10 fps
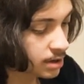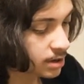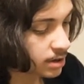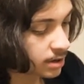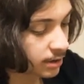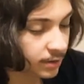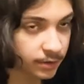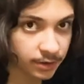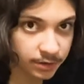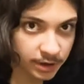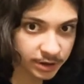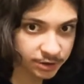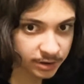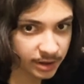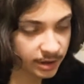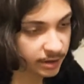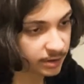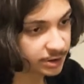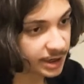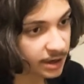So you actually get an
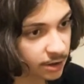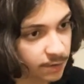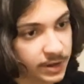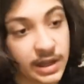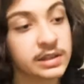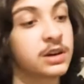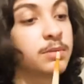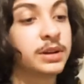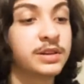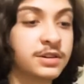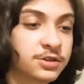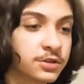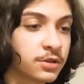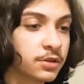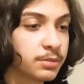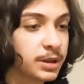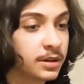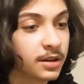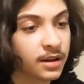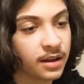understanding of it. That's how my teacher told me.
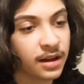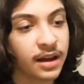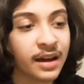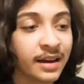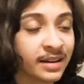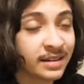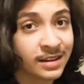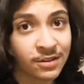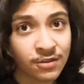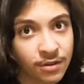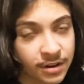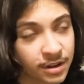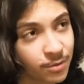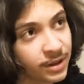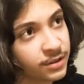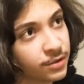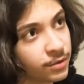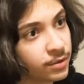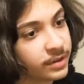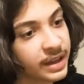And he went
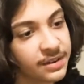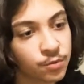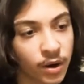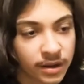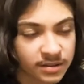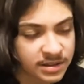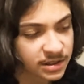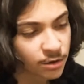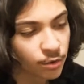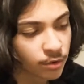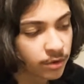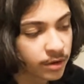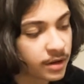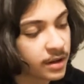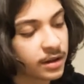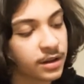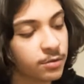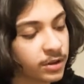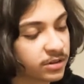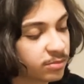to Dave Weckel's school. He
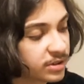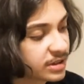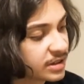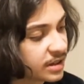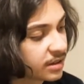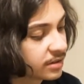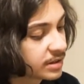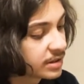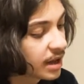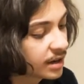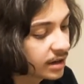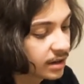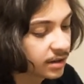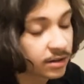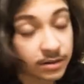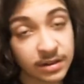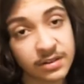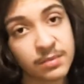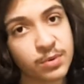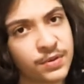went to Brazil to study. You know, he's a
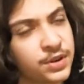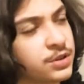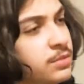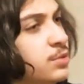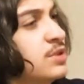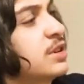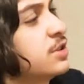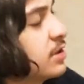professional musician.